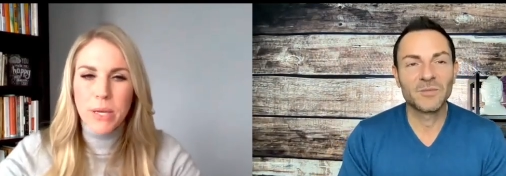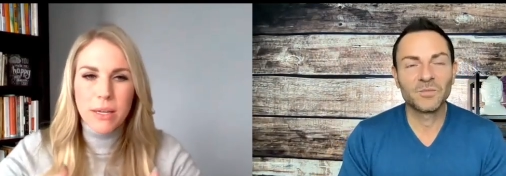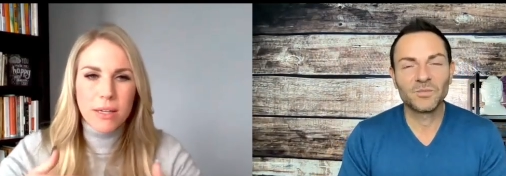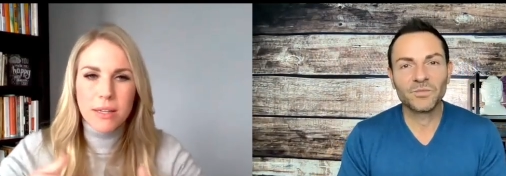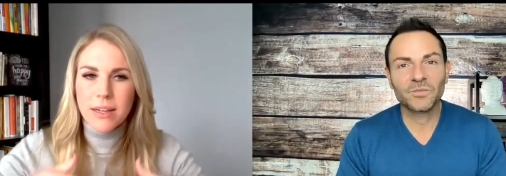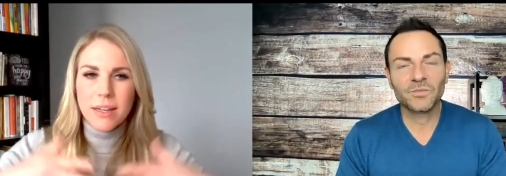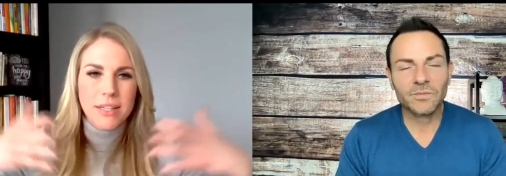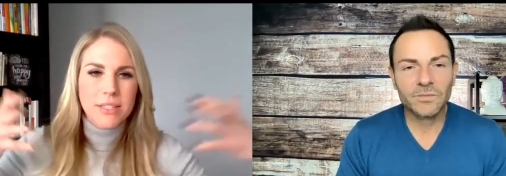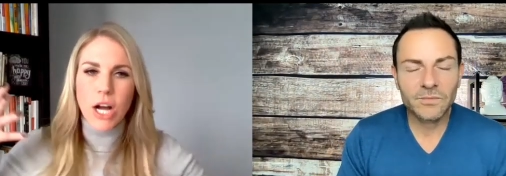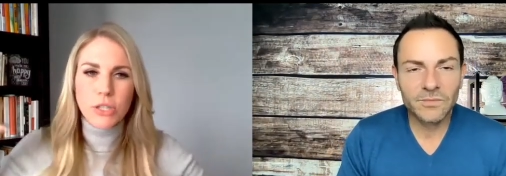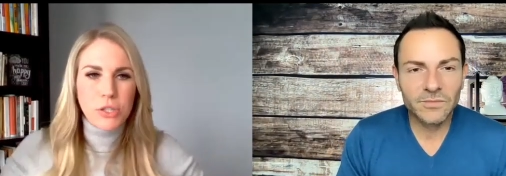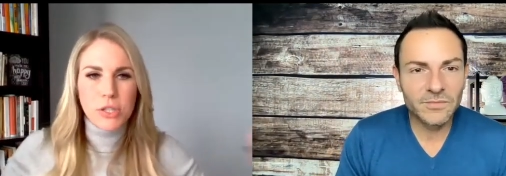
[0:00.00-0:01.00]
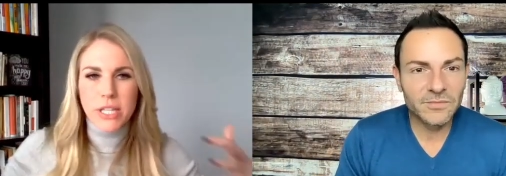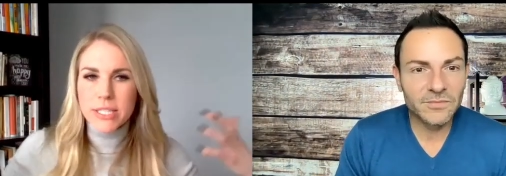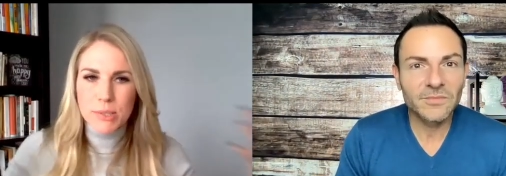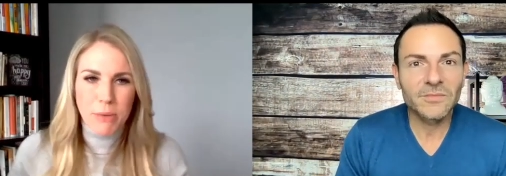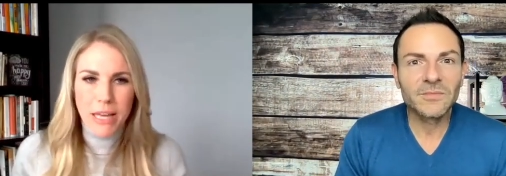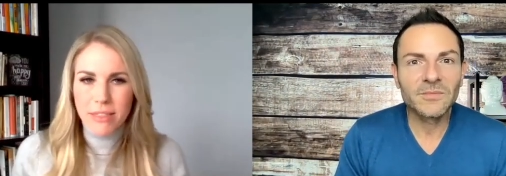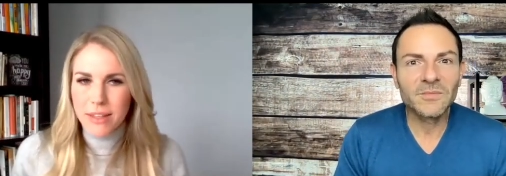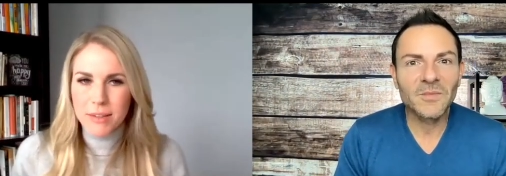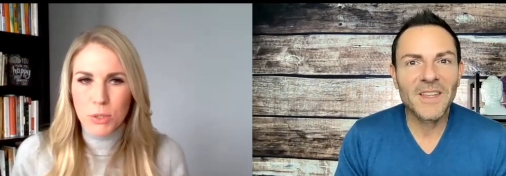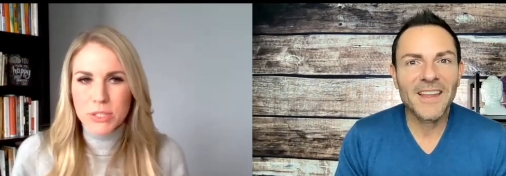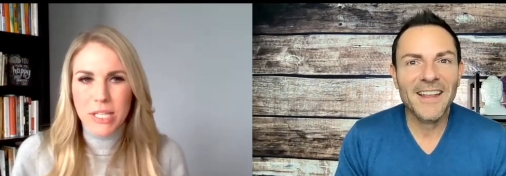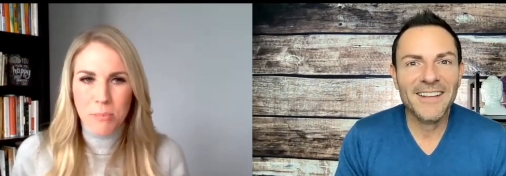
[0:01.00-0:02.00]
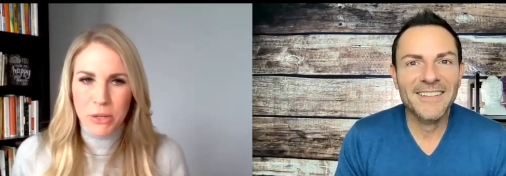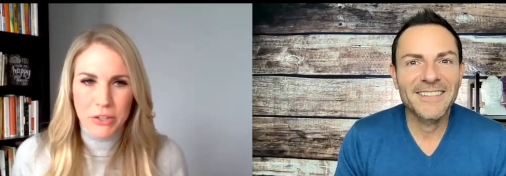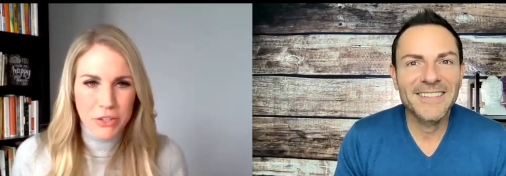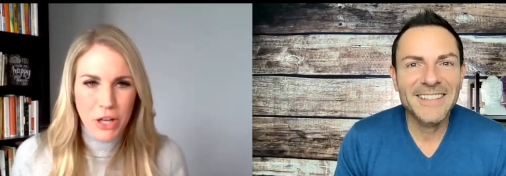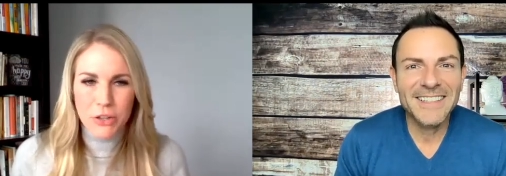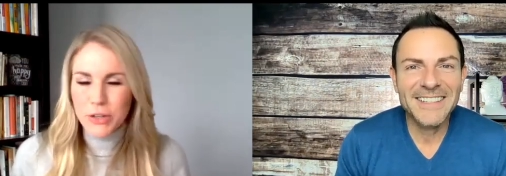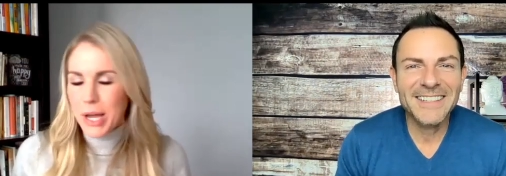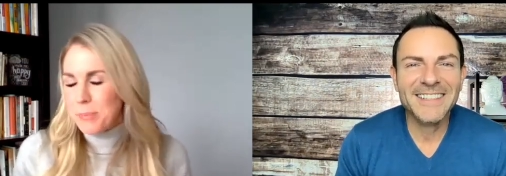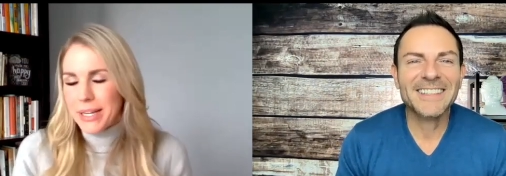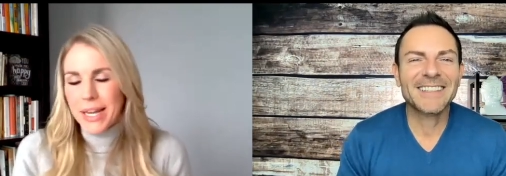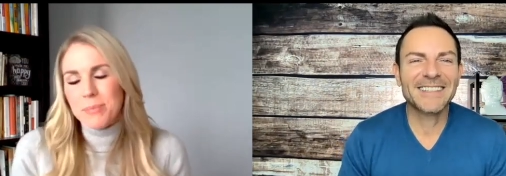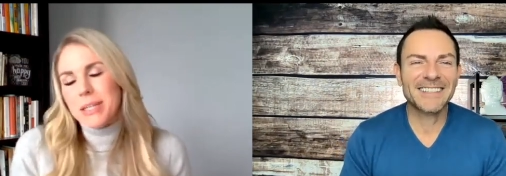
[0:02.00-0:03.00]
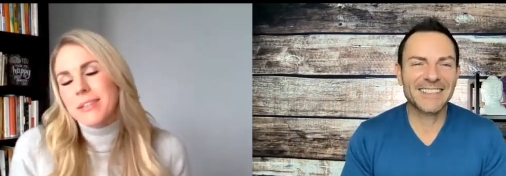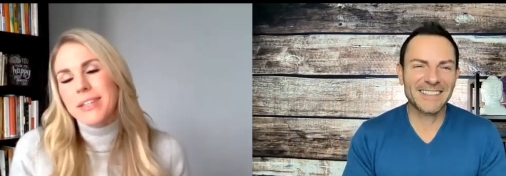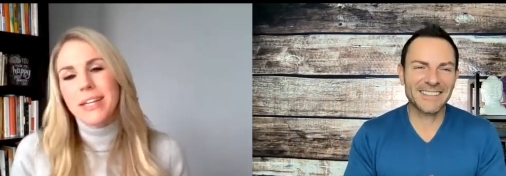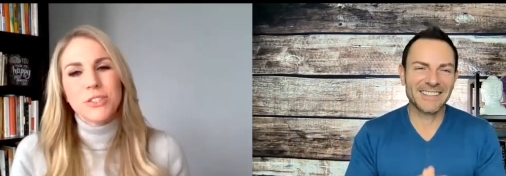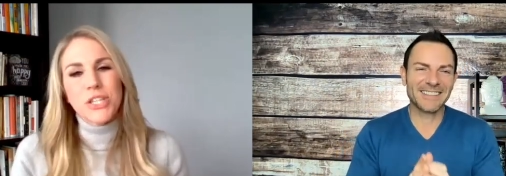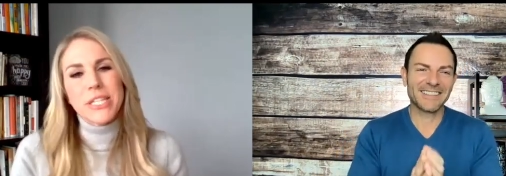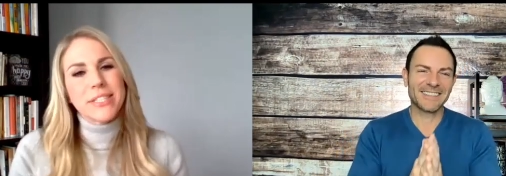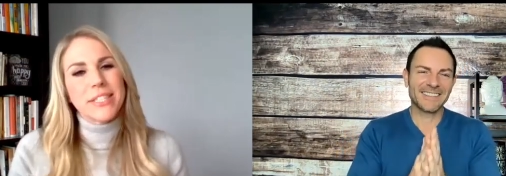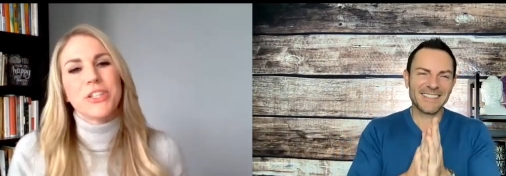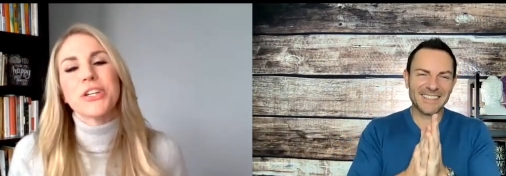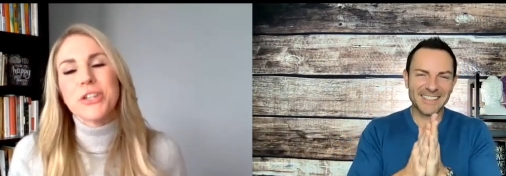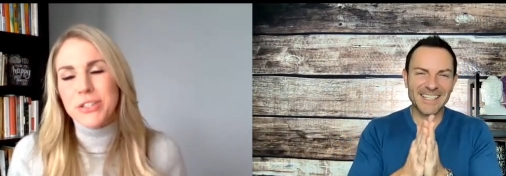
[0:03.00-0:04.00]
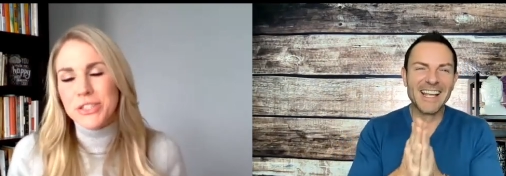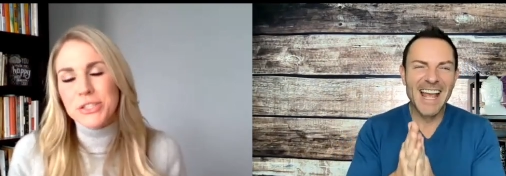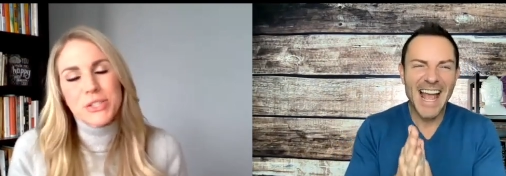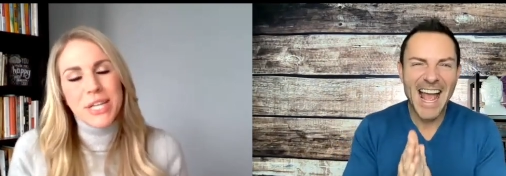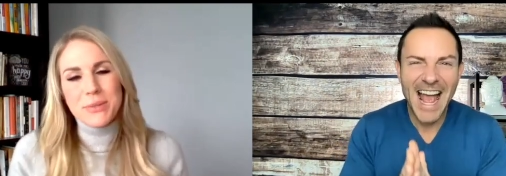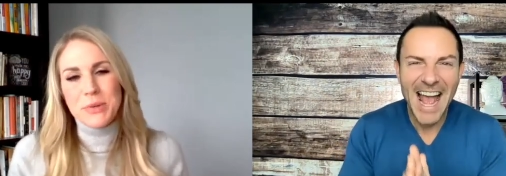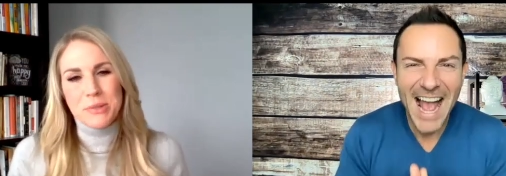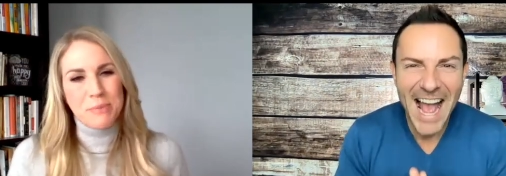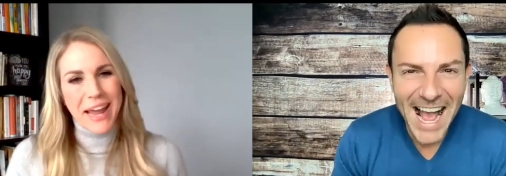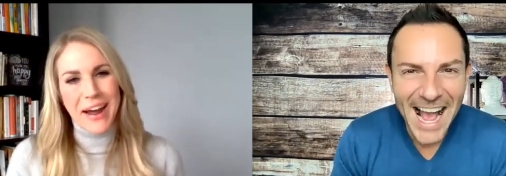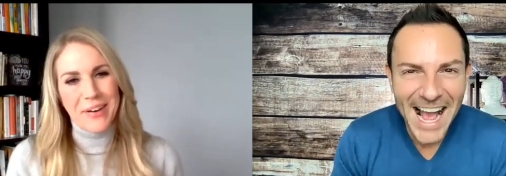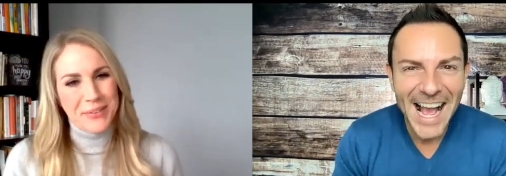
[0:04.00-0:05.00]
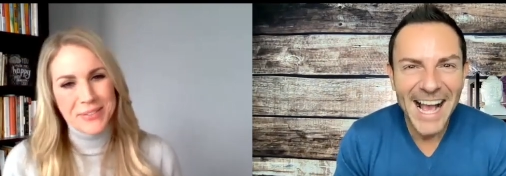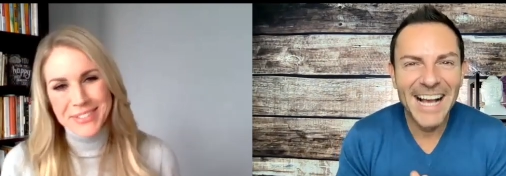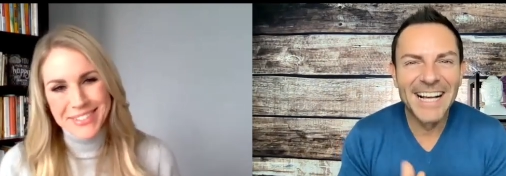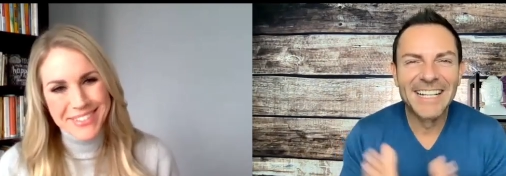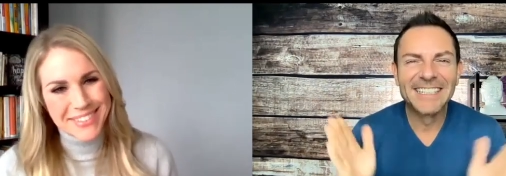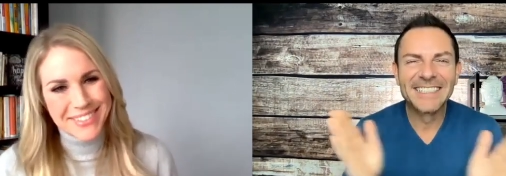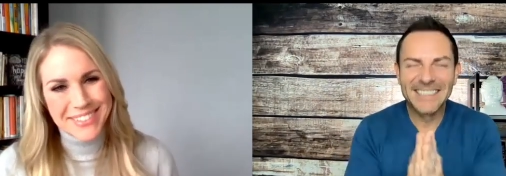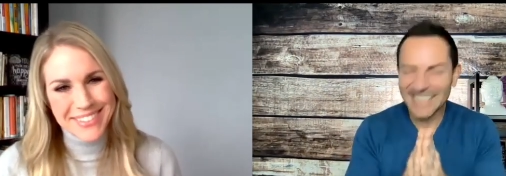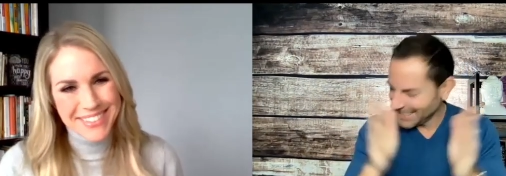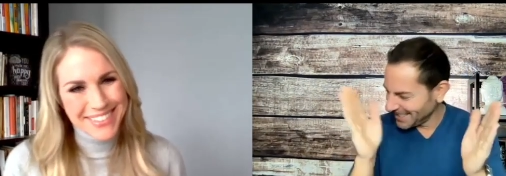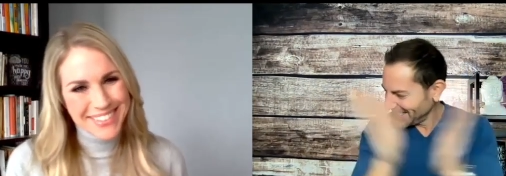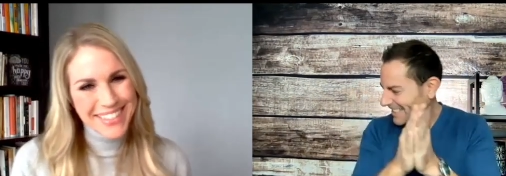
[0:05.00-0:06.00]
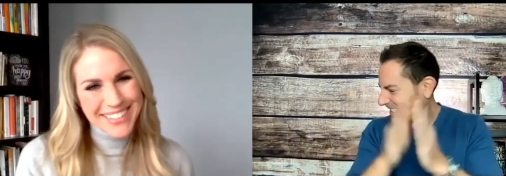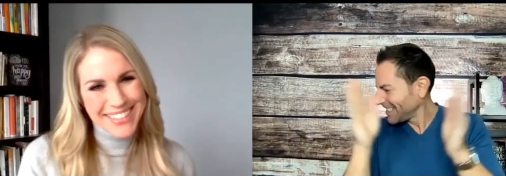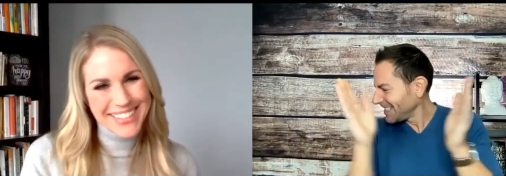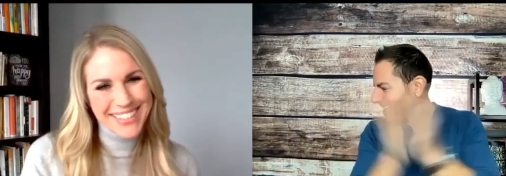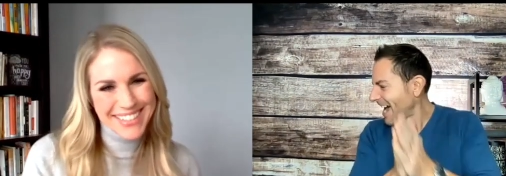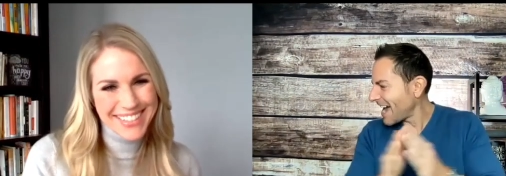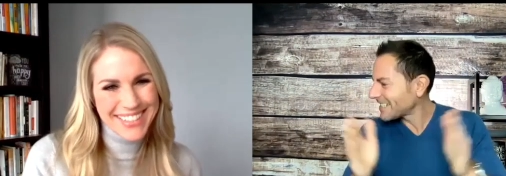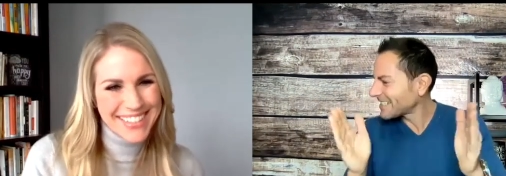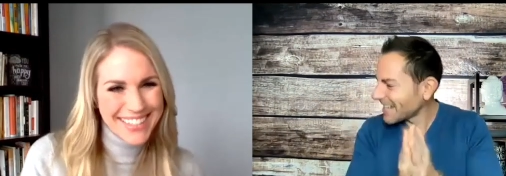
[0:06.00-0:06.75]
Speaker 1: big Dr. Liz method, multi-million dollar company. I mean, Jason, you're you're stuck with me now.
Speaker 2: yes,